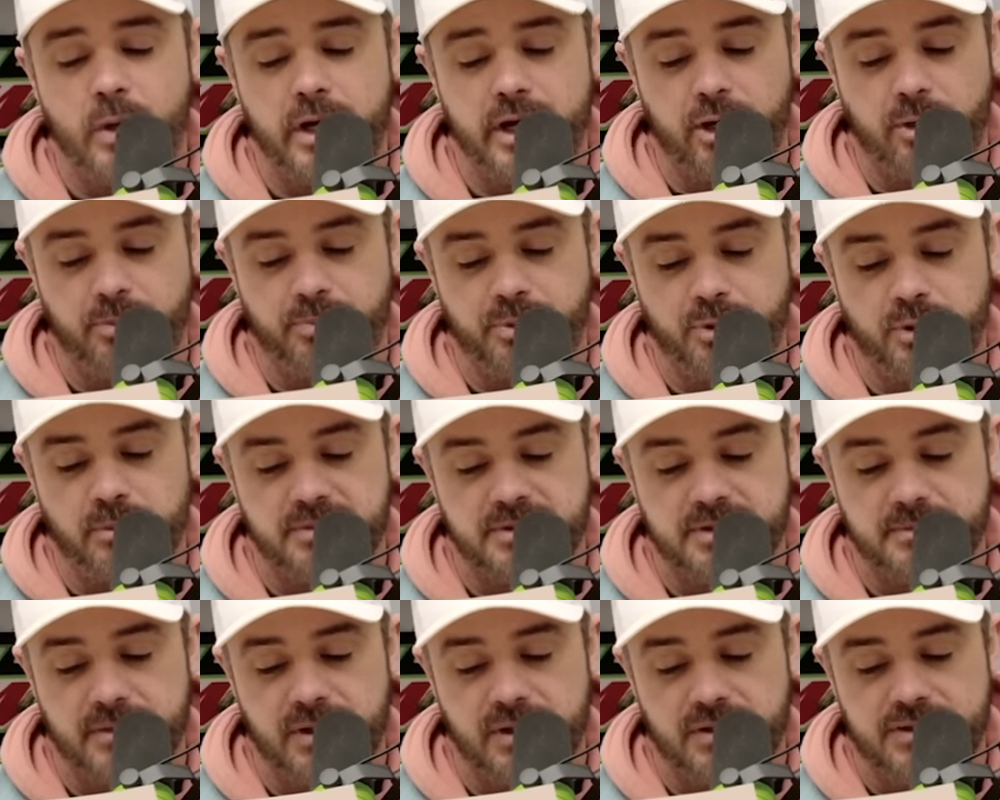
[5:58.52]
whale poop
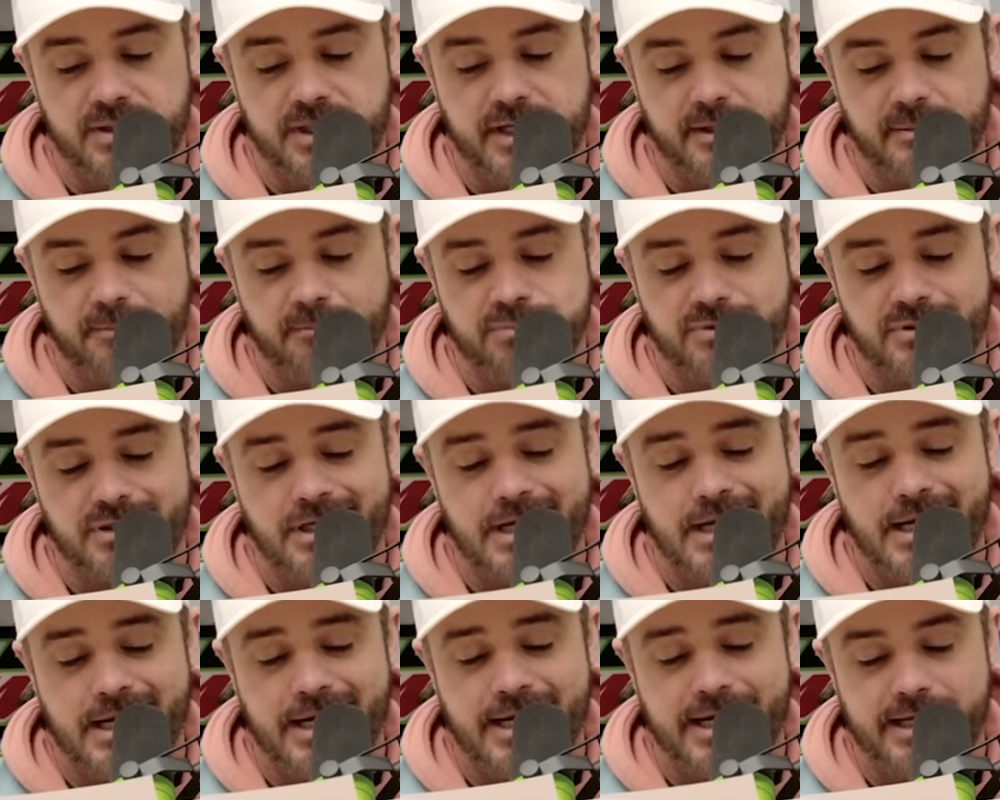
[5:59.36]
smells like
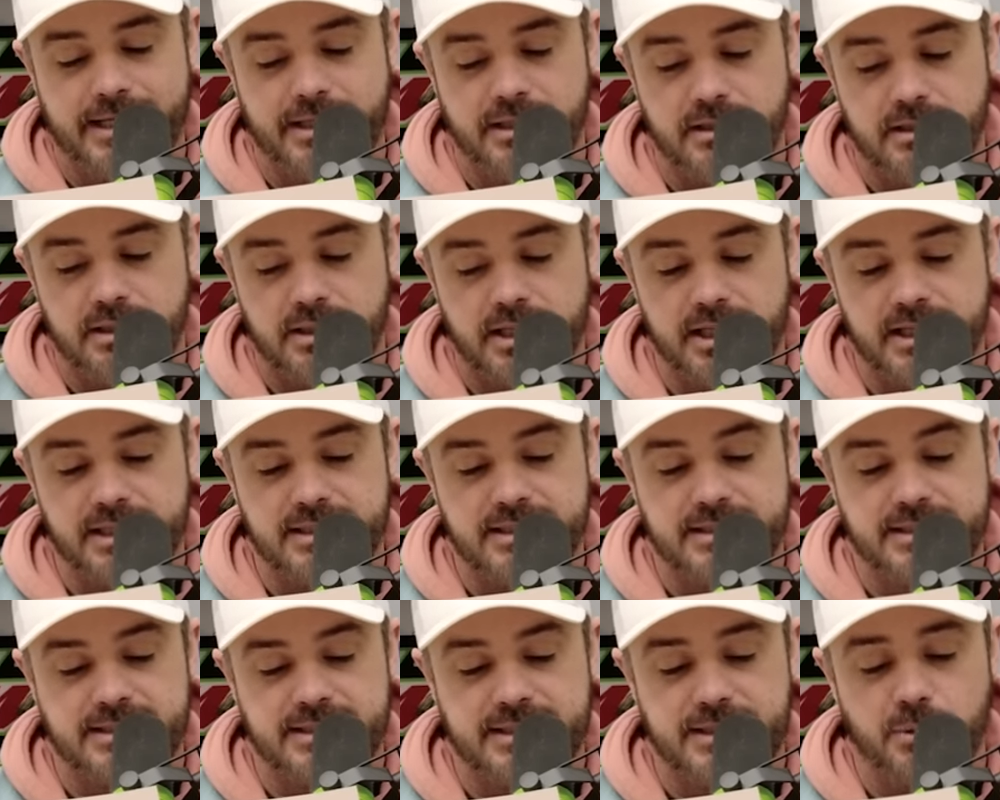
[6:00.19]
brine and
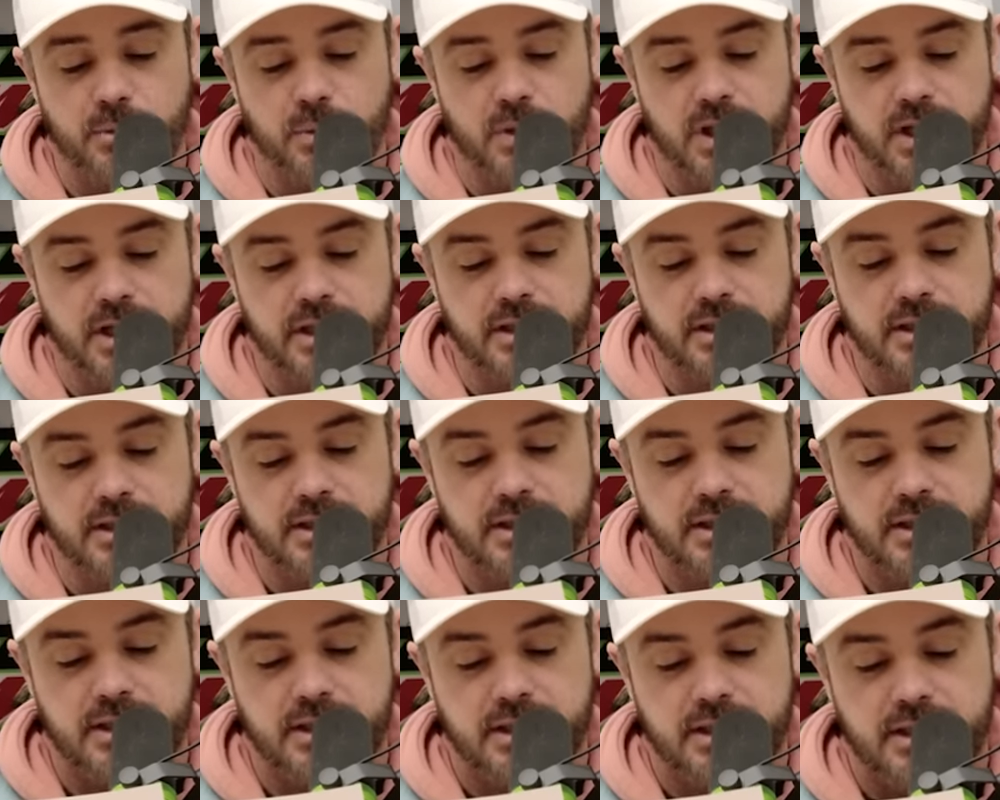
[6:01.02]
seawater.
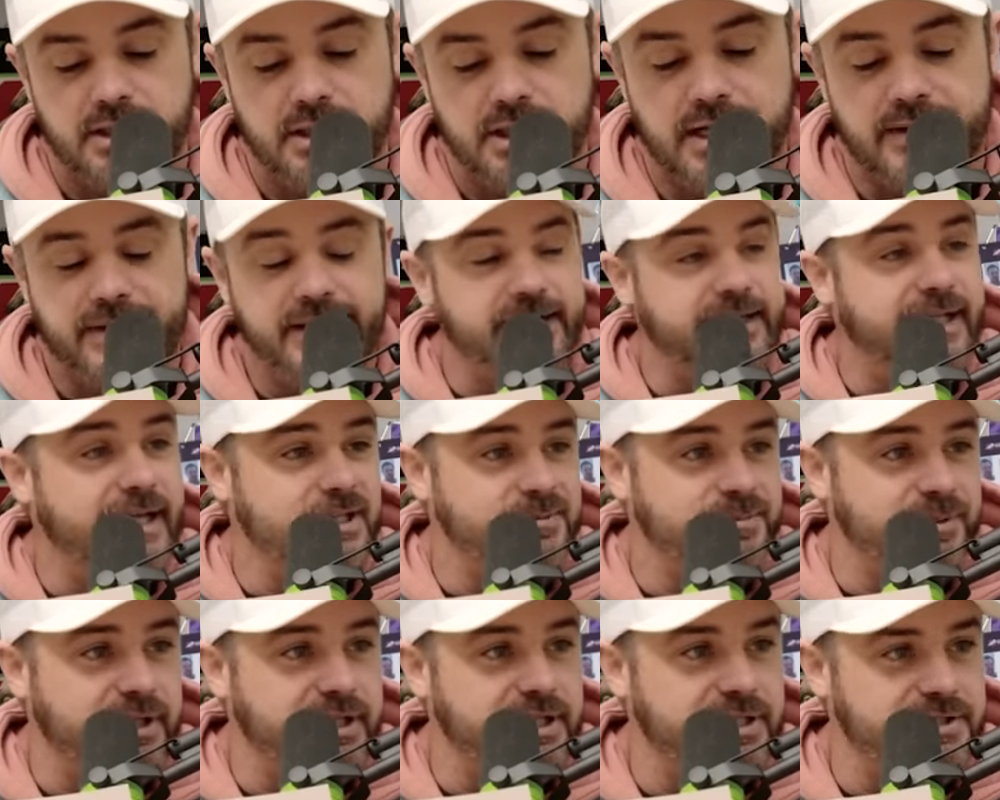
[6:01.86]
I think that's
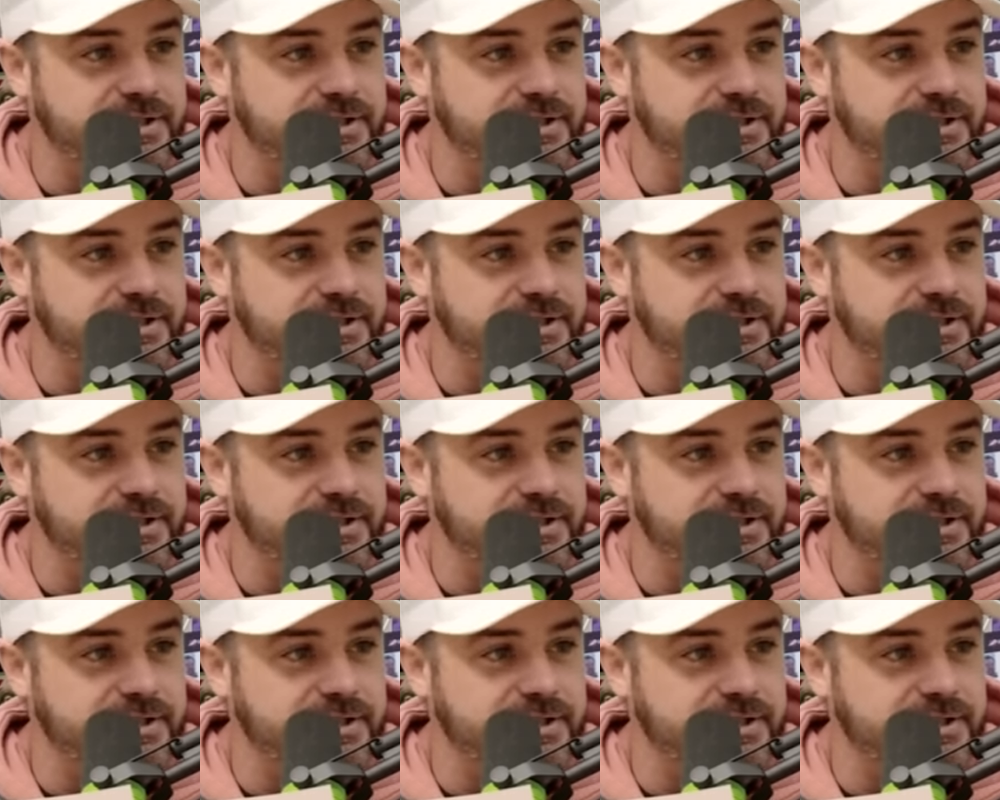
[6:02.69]
probably the